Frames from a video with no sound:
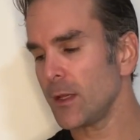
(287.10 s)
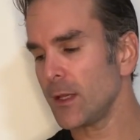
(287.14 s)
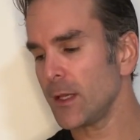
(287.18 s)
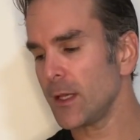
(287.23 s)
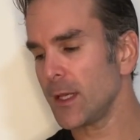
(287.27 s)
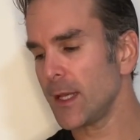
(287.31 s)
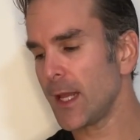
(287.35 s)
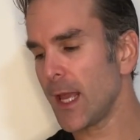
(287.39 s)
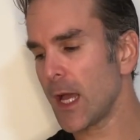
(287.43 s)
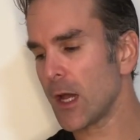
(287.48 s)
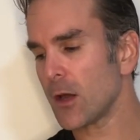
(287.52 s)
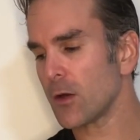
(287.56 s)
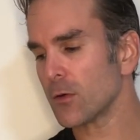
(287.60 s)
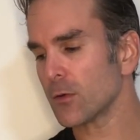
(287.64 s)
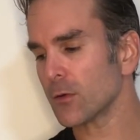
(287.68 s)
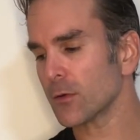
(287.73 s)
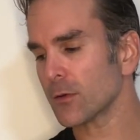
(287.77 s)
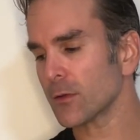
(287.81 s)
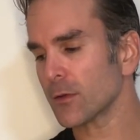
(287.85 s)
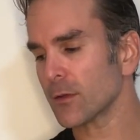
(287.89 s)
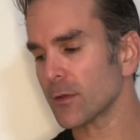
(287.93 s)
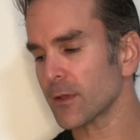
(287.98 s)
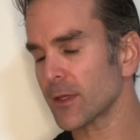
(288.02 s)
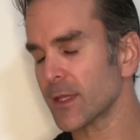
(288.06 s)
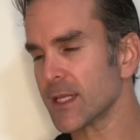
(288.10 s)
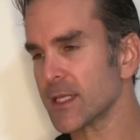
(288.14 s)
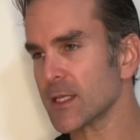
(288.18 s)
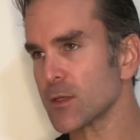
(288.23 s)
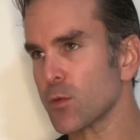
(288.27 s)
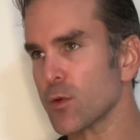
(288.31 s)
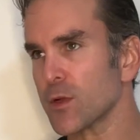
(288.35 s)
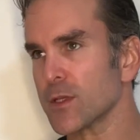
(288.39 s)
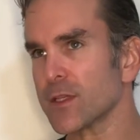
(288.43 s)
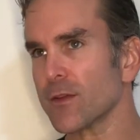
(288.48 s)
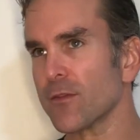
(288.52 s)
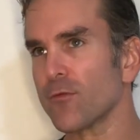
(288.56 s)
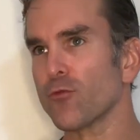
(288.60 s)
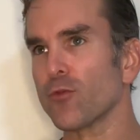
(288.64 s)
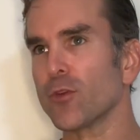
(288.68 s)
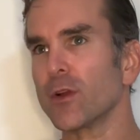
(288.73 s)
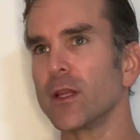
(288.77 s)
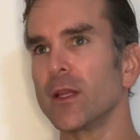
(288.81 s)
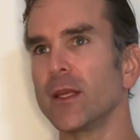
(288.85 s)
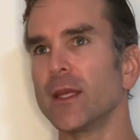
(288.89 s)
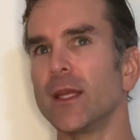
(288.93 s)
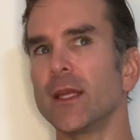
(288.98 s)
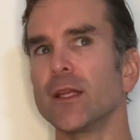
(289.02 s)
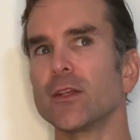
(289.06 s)
now this was a
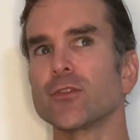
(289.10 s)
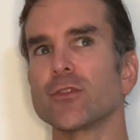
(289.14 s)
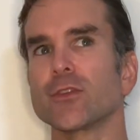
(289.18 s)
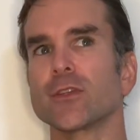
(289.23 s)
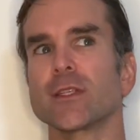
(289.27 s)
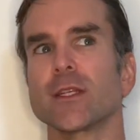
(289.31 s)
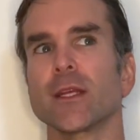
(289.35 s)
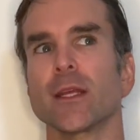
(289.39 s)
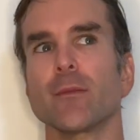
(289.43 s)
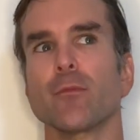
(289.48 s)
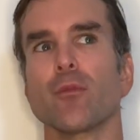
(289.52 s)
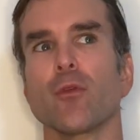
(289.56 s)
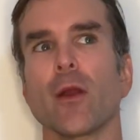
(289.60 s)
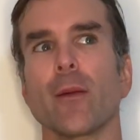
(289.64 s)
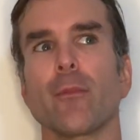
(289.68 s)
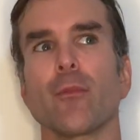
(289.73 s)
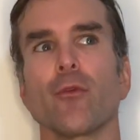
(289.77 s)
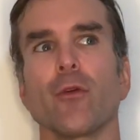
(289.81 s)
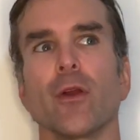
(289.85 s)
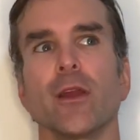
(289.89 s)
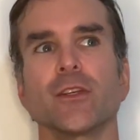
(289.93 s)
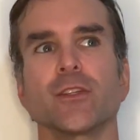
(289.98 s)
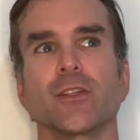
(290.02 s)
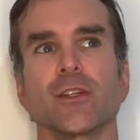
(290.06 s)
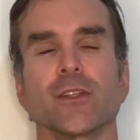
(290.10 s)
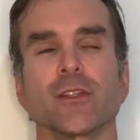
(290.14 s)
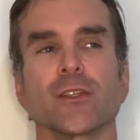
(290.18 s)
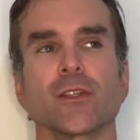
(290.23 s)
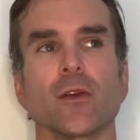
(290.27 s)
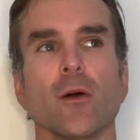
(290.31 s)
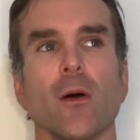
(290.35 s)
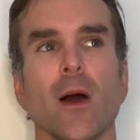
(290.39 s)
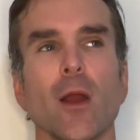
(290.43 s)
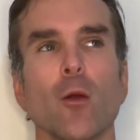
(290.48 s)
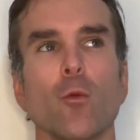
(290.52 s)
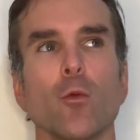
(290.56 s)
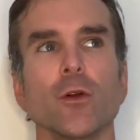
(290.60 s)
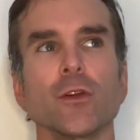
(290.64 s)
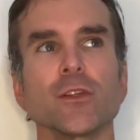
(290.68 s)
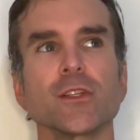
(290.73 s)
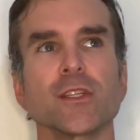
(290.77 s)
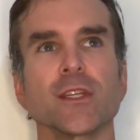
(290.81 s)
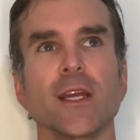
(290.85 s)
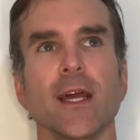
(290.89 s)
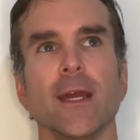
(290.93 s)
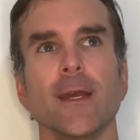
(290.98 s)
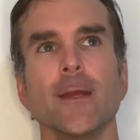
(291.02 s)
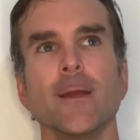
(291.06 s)
really interesting preparation. So I will
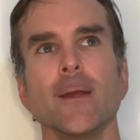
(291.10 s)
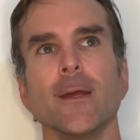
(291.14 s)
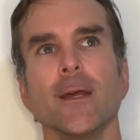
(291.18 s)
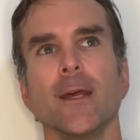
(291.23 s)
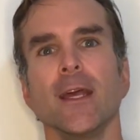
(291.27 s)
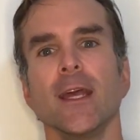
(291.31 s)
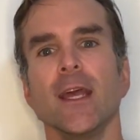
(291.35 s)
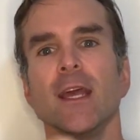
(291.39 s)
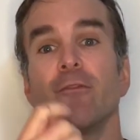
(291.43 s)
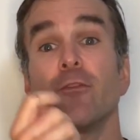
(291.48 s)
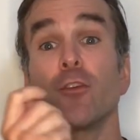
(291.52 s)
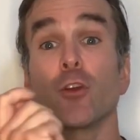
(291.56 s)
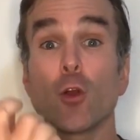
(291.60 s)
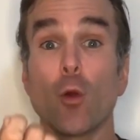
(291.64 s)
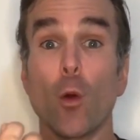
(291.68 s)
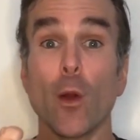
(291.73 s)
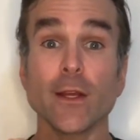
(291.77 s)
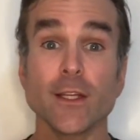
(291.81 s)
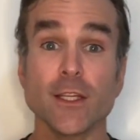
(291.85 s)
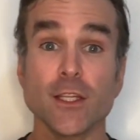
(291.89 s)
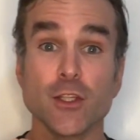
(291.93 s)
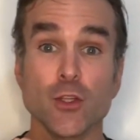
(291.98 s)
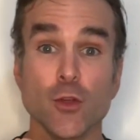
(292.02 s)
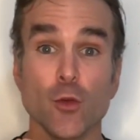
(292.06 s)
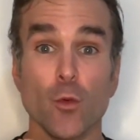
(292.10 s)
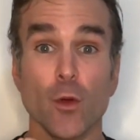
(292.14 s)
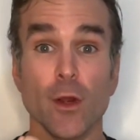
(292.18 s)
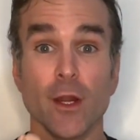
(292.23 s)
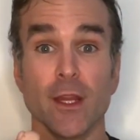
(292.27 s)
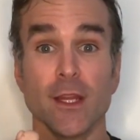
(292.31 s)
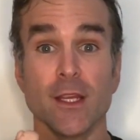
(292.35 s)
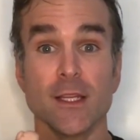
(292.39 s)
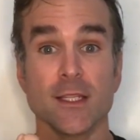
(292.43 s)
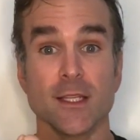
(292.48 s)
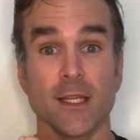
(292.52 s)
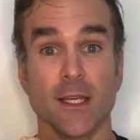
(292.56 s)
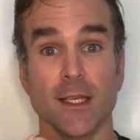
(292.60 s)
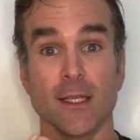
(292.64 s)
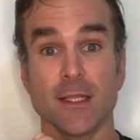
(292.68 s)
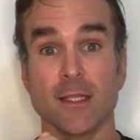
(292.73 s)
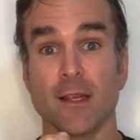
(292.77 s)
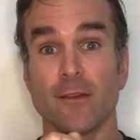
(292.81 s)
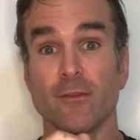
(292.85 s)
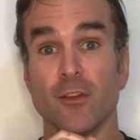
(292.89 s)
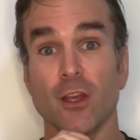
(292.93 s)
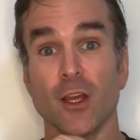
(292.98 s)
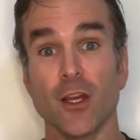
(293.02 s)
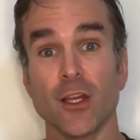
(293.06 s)
say, if you're going to do one of these things,
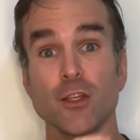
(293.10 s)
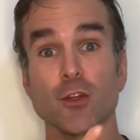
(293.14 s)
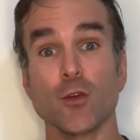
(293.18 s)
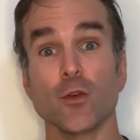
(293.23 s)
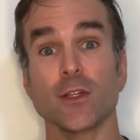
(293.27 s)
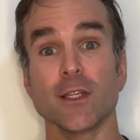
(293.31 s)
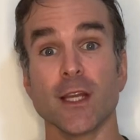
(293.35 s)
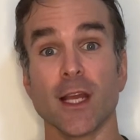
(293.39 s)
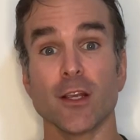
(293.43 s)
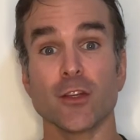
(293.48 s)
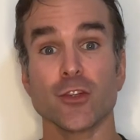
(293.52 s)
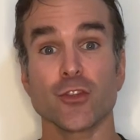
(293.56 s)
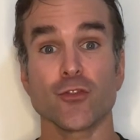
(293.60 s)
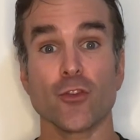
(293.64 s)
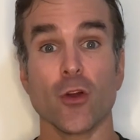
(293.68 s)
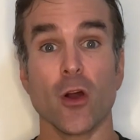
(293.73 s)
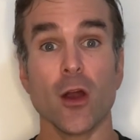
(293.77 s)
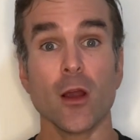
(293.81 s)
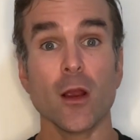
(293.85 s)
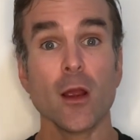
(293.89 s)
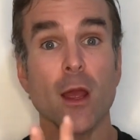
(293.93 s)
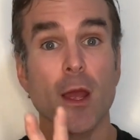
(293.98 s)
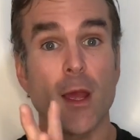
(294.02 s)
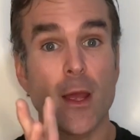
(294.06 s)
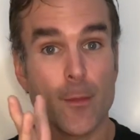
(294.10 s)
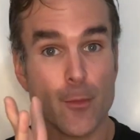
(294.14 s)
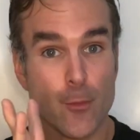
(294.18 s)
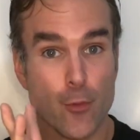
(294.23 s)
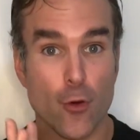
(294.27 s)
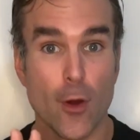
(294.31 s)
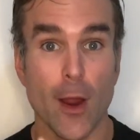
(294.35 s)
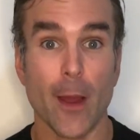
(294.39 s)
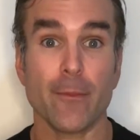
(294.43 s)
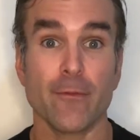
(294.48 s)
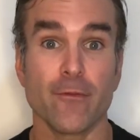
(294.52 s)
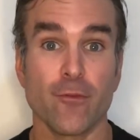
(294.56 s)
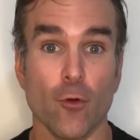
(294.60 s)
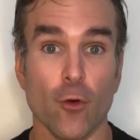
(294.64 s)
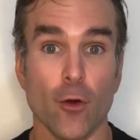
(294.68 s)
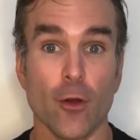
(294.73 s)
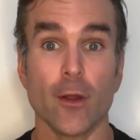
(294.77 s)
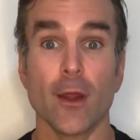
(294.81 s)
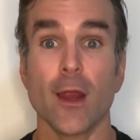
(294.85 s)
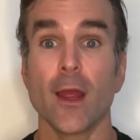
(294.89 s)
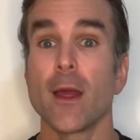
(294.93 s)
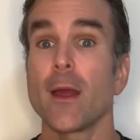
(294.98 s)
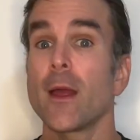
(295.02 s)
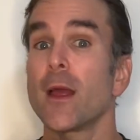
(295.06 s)
if you're going to do a Deka Strong, prep for
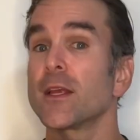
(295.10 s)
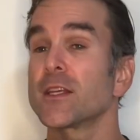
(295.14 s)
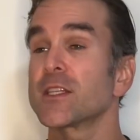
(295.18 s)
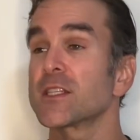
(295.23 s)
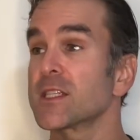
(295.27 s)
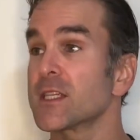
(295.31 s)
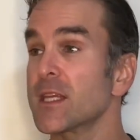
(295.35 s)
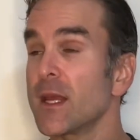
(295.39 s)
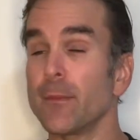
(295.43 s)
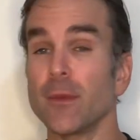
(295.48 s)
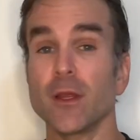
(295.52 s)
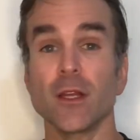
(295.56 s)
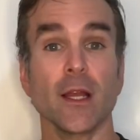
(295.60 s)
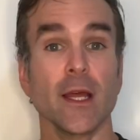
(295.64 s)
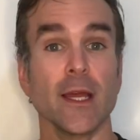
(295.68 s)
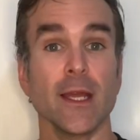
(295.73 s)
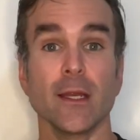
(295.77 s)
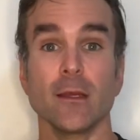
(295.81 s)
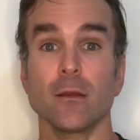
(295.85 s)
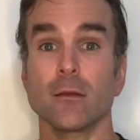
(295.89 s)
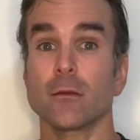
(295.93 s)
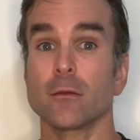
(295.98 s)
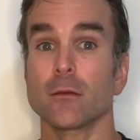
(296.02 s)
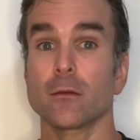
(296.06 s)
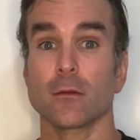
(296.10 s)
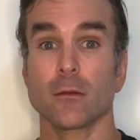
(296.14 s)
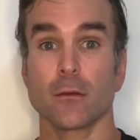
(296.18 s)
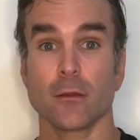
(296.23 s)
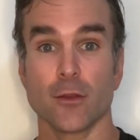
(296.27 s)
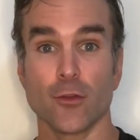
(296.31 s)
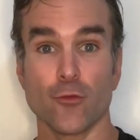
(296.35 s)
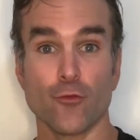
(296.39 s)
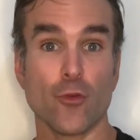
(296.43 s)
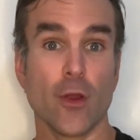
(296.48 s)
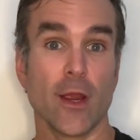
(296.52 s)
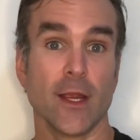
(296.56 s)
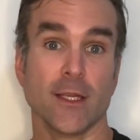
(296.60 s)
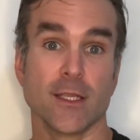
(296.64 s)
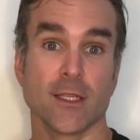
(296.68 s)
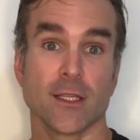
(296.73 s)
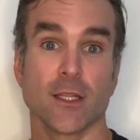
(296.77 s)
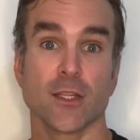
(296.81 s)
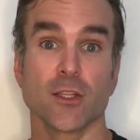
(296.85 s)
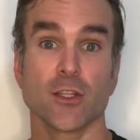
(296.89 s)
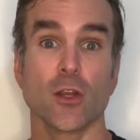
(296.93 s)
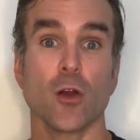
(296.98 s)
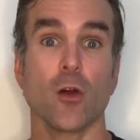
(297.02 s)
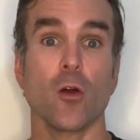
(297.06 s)
it. Simulate the race.
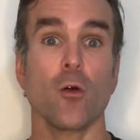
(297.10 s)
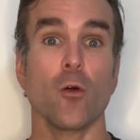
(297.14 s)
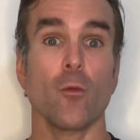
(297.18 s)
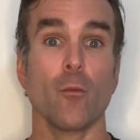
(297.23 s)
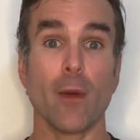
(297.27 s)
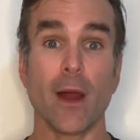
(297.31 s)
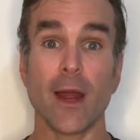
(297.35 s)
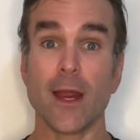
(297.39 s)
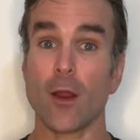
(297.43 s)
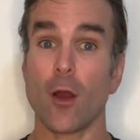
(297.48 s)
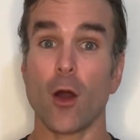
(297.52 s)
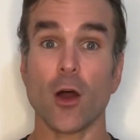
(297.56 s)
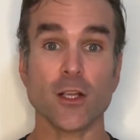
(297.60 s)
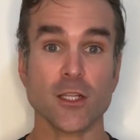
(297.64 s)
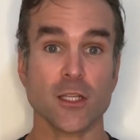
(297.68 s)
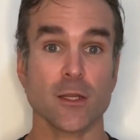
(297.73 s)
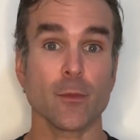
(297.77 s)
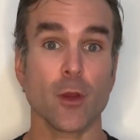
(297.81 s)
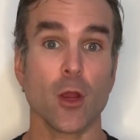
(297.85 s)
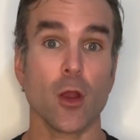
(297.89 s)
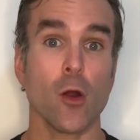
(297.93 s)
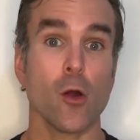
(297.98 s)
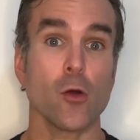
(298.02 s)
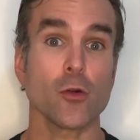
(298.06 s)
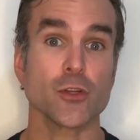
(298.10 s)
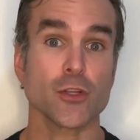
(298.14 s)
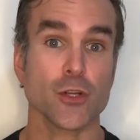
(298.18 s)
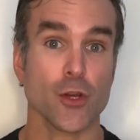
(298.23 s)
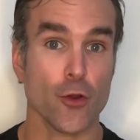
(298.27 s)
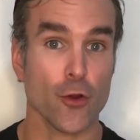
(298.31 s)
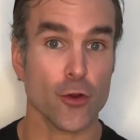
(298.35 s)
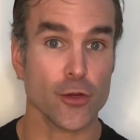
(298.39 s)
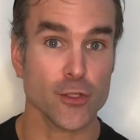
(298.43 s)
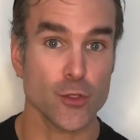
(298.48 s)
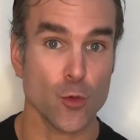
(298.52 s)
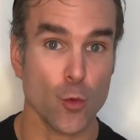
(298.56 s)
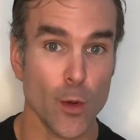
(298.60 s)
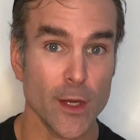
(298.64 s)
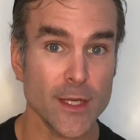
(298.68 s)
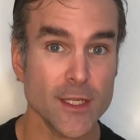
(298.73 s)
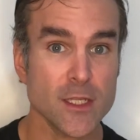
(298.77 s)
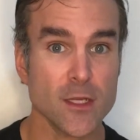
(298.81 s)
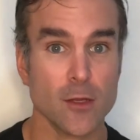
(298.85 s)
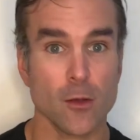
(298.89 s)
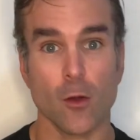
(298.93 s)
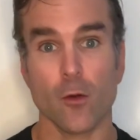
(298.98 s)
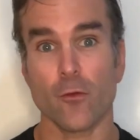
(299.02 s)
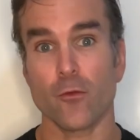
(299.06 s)
So my awesome coach, Kirk
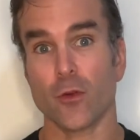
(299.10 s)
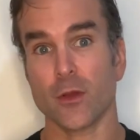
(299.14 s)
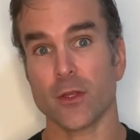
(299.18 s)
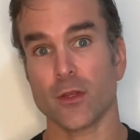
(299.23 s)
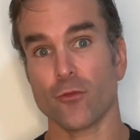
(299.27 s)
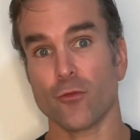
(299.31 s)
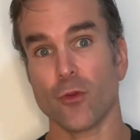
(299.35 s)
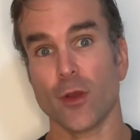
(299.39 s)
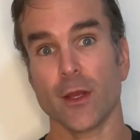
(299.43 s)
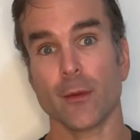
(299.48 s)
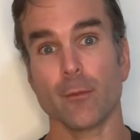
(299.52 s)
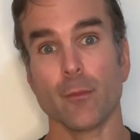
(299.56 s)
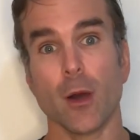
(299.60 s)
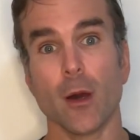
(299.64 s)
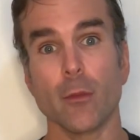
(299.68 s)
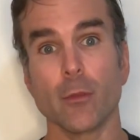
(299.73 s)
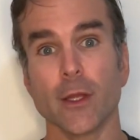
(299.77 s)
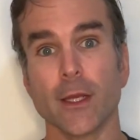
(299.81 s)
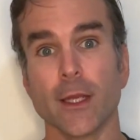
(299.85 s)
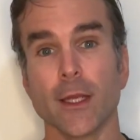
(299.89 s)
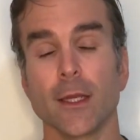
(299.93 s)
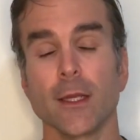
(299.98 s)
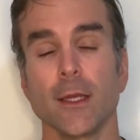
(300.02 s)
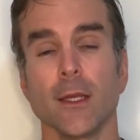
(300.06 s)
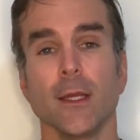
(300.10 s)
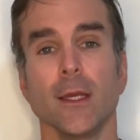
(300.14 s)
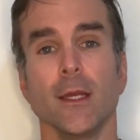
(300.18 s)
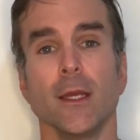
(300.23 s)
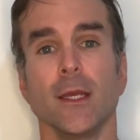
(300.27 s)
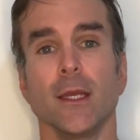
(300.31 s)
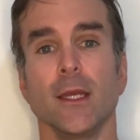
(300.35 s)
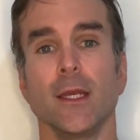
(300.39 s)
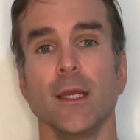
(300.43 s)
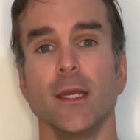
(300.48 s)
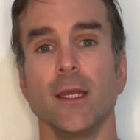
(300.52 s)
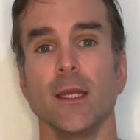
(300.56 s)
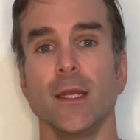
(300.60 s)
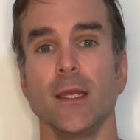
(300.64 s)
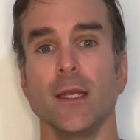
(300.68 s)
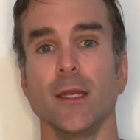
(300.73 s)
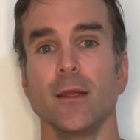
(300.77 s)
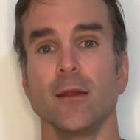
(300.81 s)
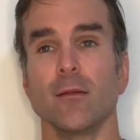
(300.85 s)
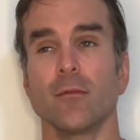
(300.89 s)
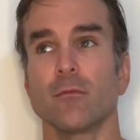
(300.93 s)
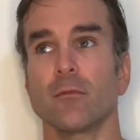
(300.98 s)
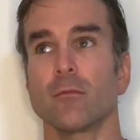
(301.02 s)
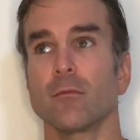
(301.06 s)
DeWint, over at the Running Public,
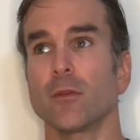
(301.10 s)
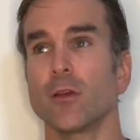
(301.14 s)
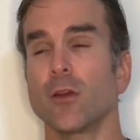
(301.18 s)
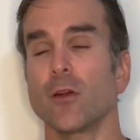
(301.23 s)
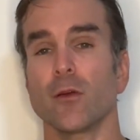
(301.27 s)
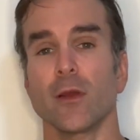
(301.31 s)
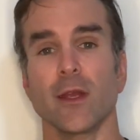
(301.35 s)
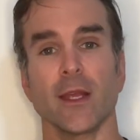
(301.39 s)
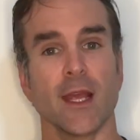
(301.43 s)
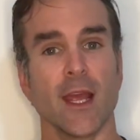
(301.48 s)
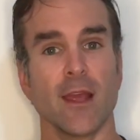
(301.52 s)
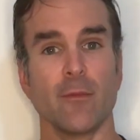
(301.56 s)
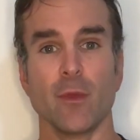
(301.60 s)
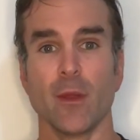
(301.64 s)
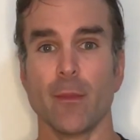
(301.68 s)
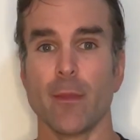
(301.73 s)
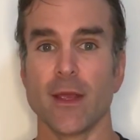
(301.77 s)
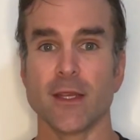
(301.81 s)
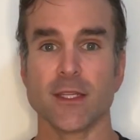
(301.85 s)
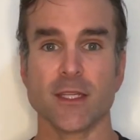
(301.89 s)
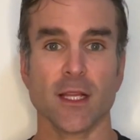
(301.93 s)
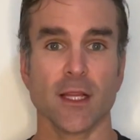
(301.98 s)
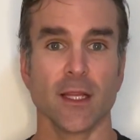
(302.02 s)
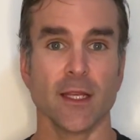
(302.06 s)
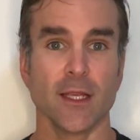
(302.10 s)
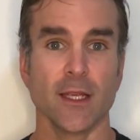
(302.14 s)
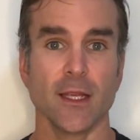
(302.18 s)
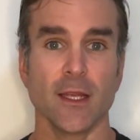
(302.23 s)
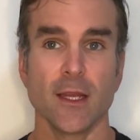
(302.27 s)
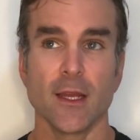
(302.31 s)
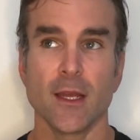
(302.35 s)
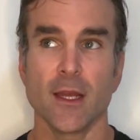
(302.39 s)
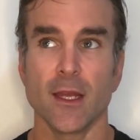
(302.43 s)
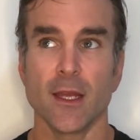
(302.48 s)
He gave me basically,